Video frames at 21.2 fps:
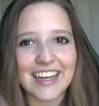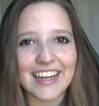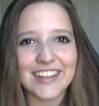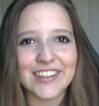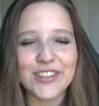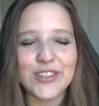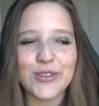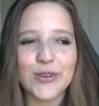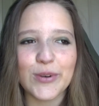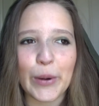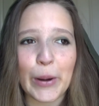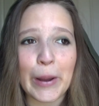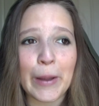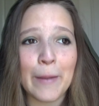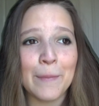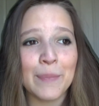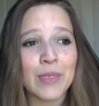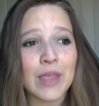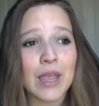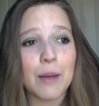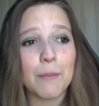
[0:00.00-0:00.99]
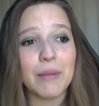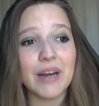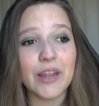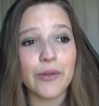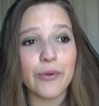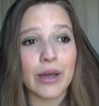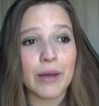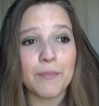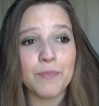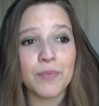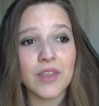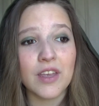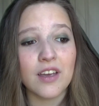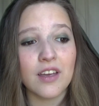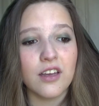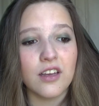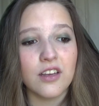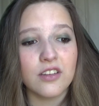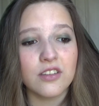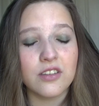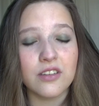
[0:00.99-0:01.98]
story. But anyway,
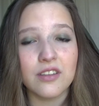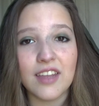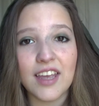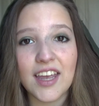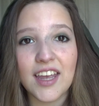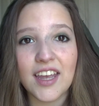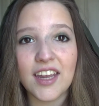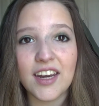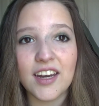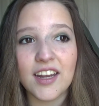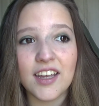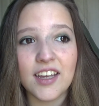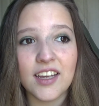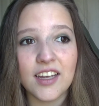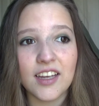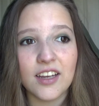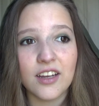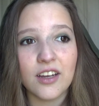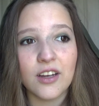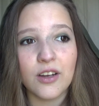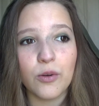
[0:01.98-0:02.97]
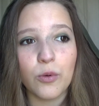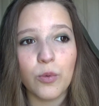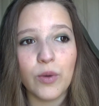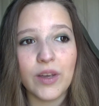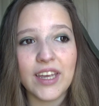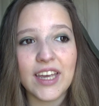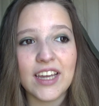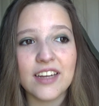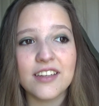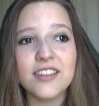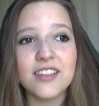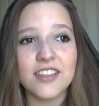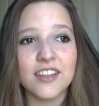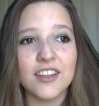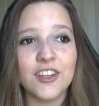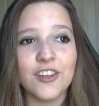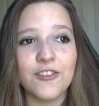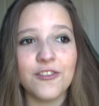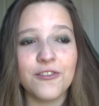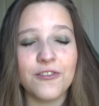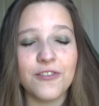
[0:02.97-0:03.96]
so then we get to
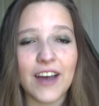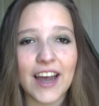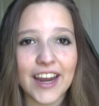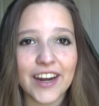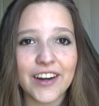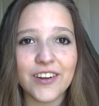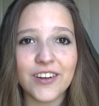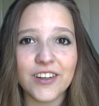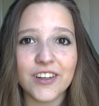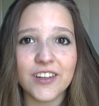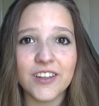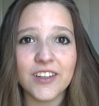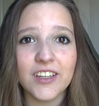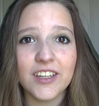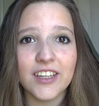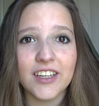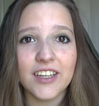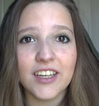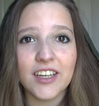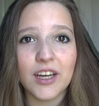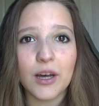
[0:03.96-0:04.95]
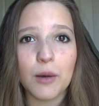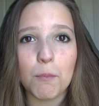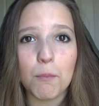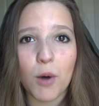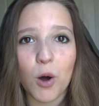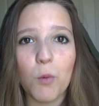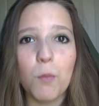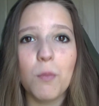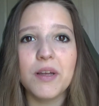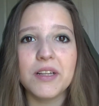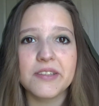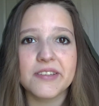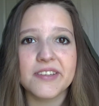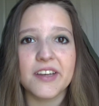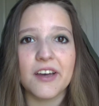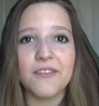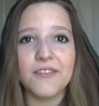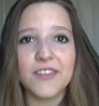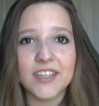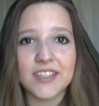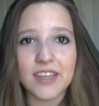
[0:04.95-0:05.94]
the final moments
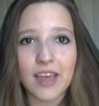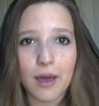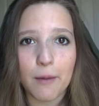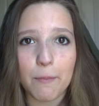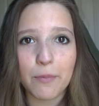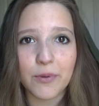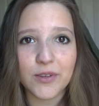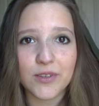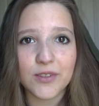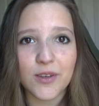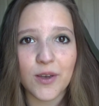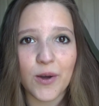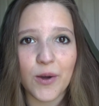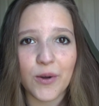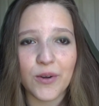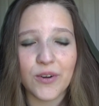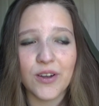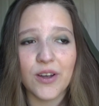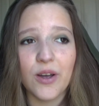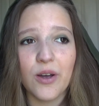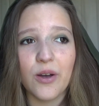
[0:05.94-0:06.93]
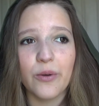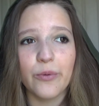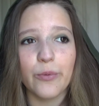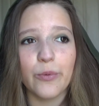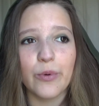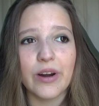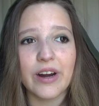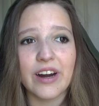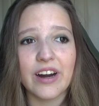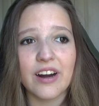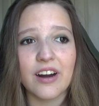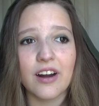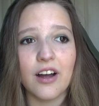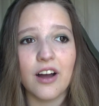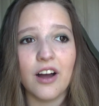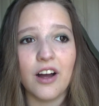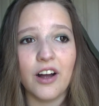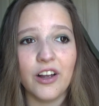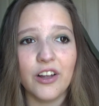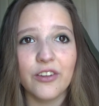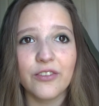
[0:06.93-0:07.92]
of this episode where
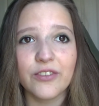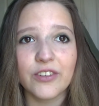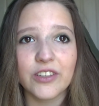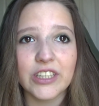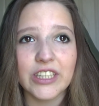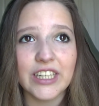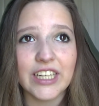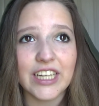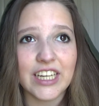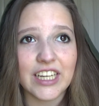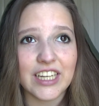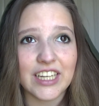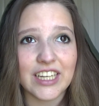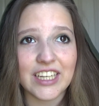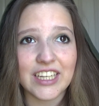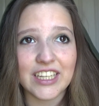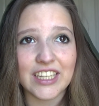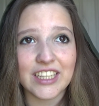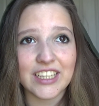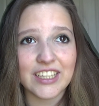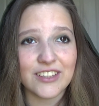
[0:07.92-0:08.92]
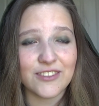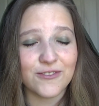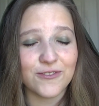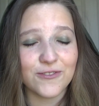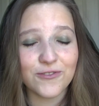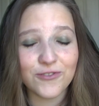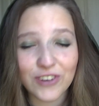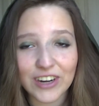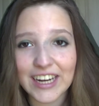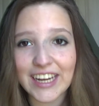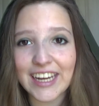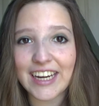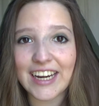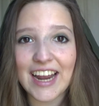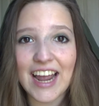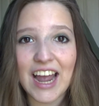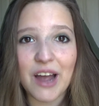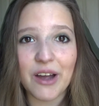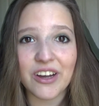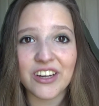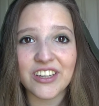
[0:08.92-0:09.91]
Oliver is freaking
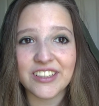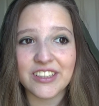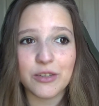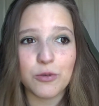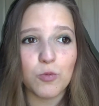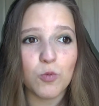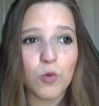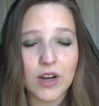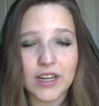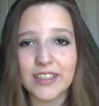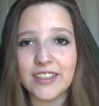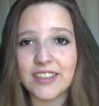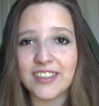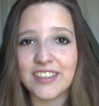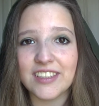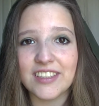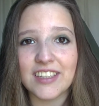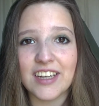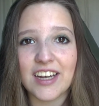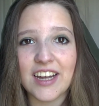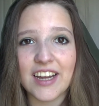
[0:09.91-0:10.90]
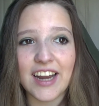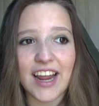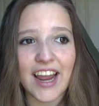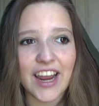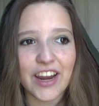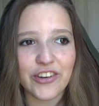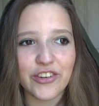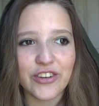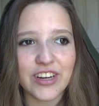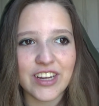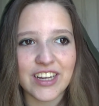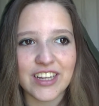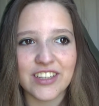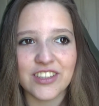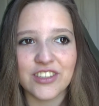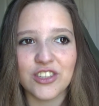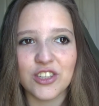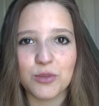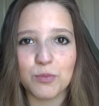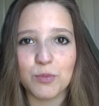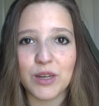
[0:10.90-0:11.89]
out because he wants his son. Adrian
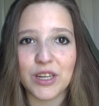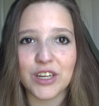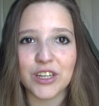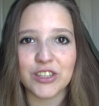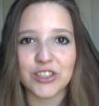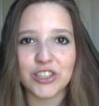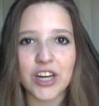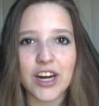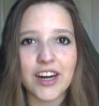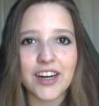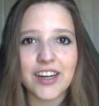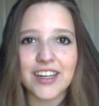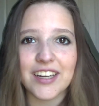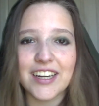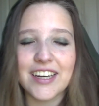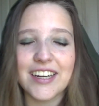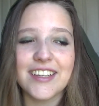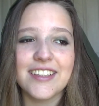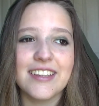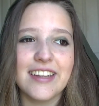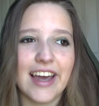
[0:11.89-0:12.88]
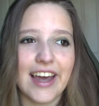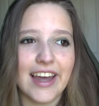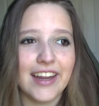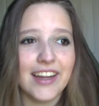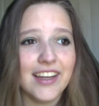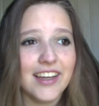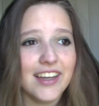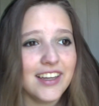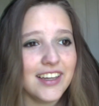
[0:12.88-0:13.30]
is just being a jerk and he's not